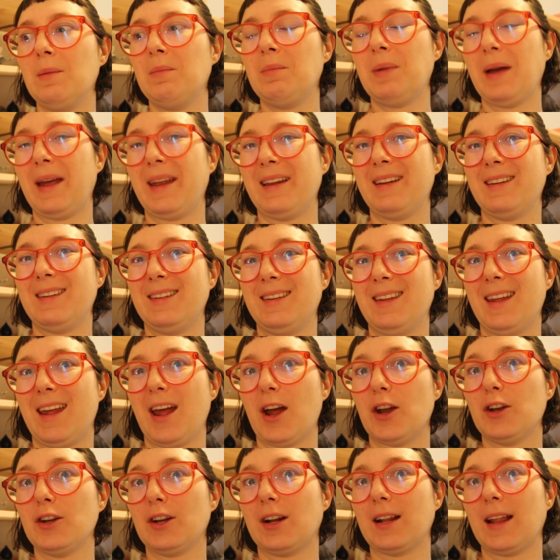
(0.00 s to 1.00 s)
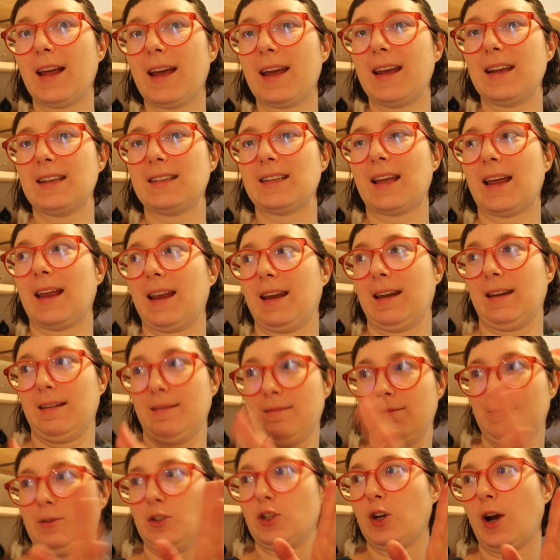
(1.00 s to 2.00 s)
paint the underglaze and
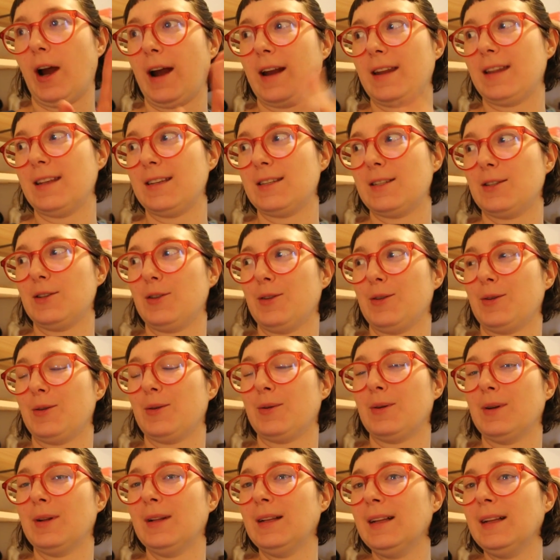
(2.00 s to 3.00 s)
try this new,